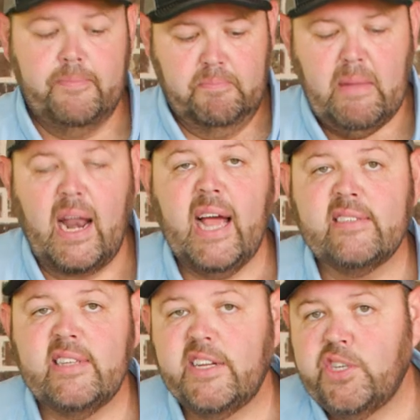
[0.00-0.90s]
about like
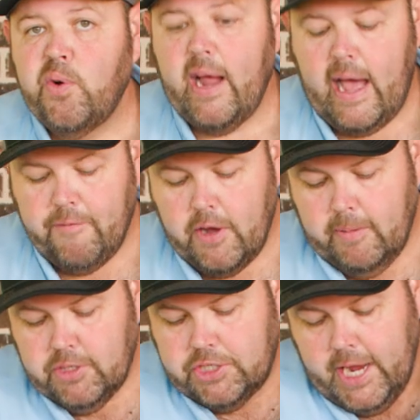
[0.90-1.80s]
I said, two and a half
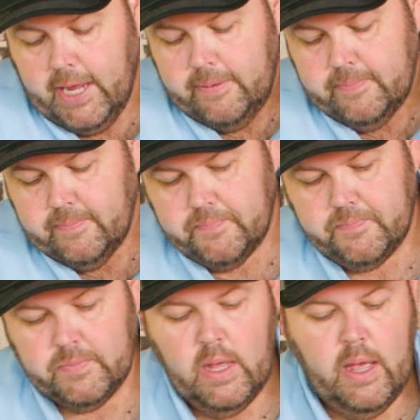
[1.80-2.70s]
cups of chicken.
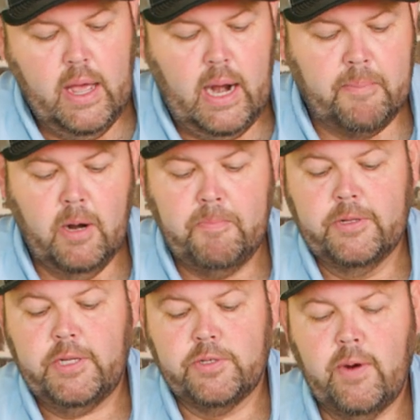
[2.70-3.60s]
And I'm gonna
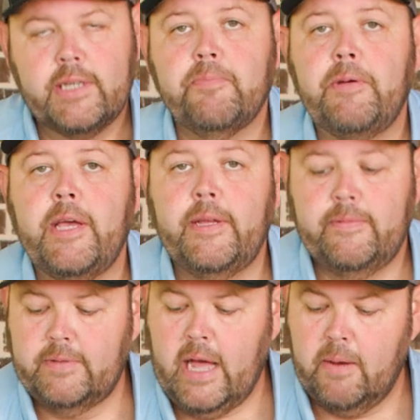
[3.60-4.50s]
put this recipe
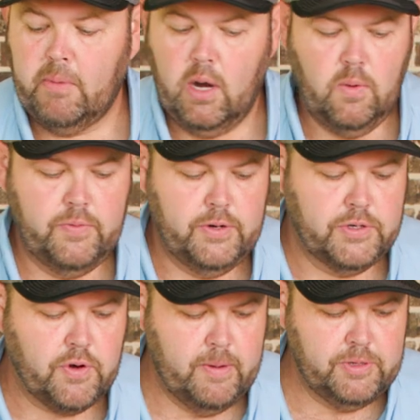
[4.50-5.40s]
down below in the
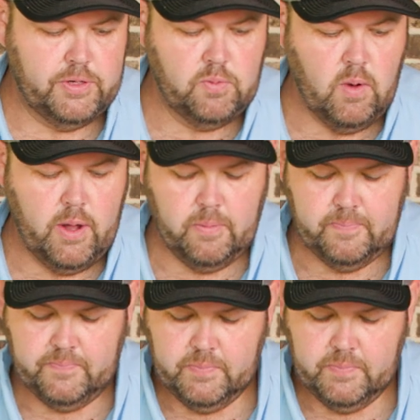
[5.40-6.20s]
description as well.